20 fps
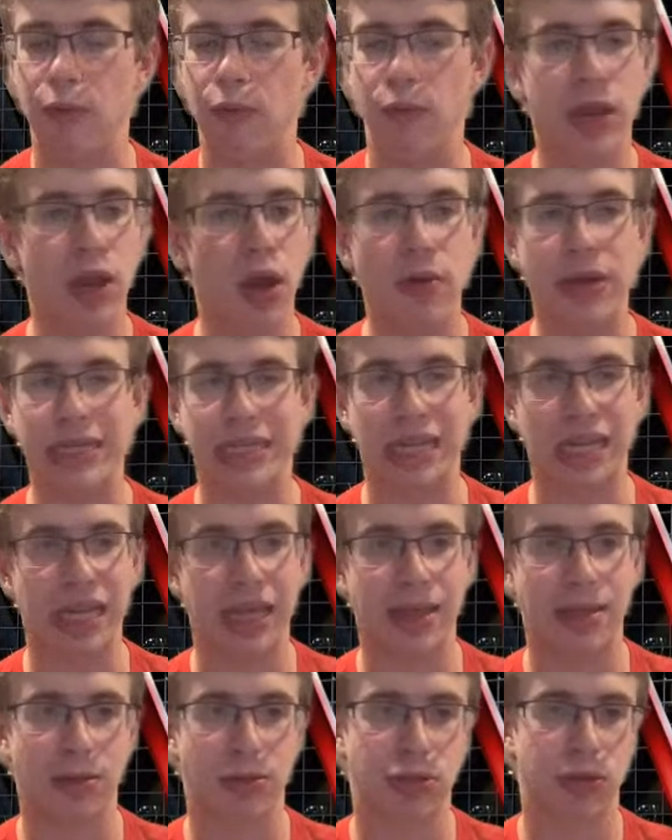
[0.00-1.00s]
We know he's a
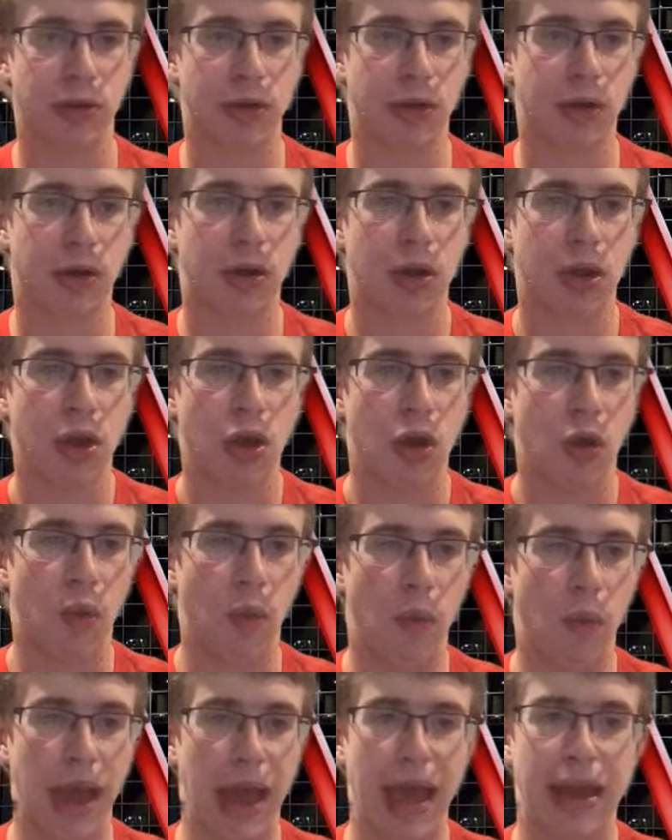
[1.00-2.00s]
lethal shooter.
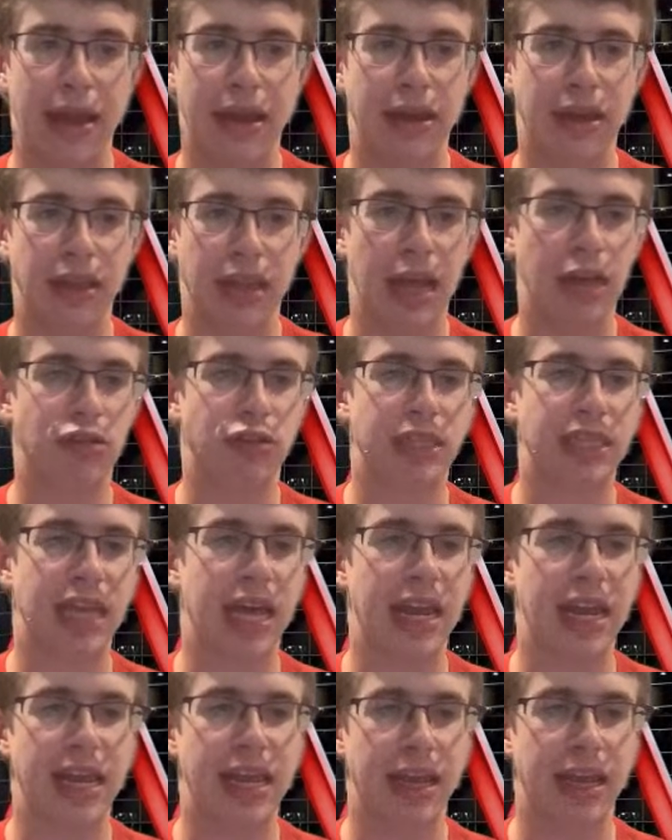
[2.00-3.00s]
And Landry
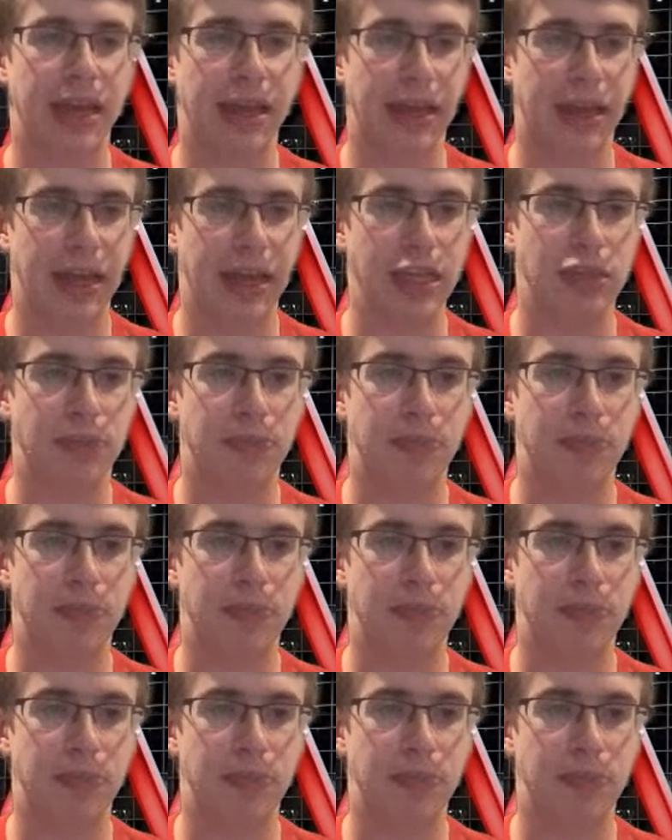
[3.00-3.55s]
said he's